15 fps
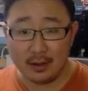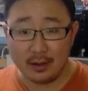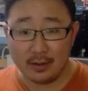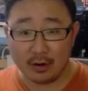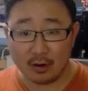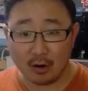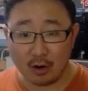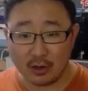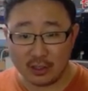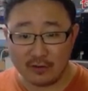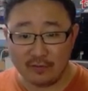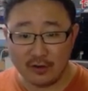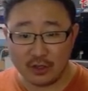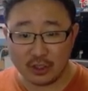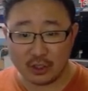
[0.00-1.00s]
There are the
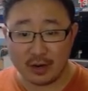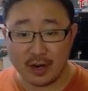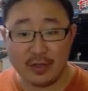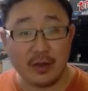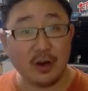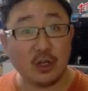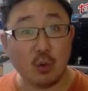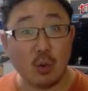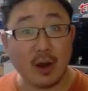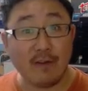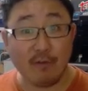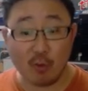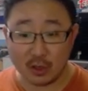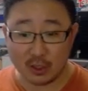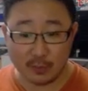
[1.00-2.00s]
divisions right there,
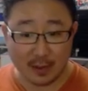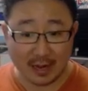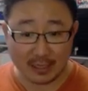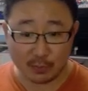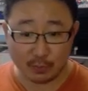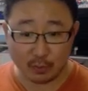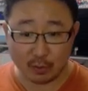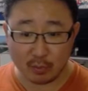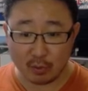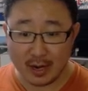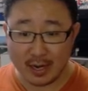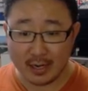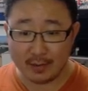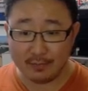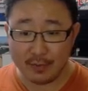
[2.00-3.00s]
24 spots per
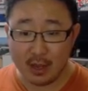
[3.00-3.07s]
break.